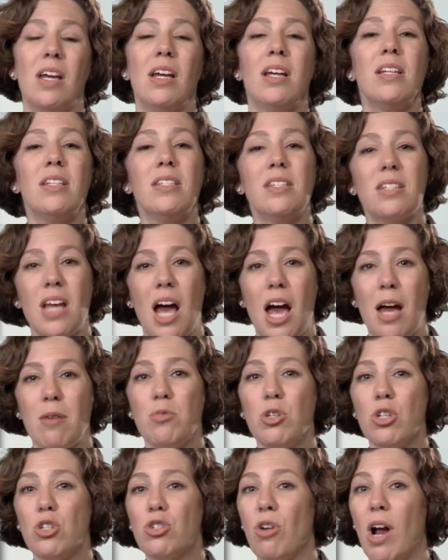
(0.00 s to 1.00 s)
it's time
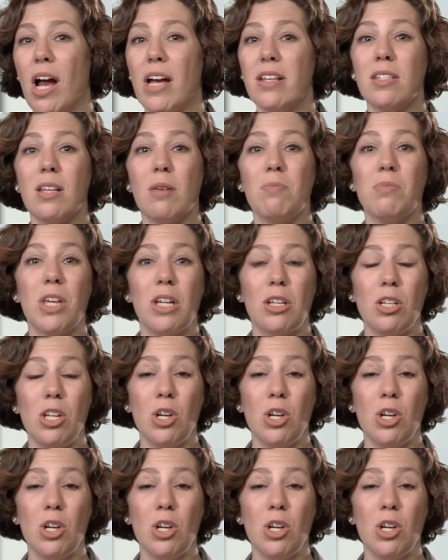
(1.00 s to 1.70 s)
to try something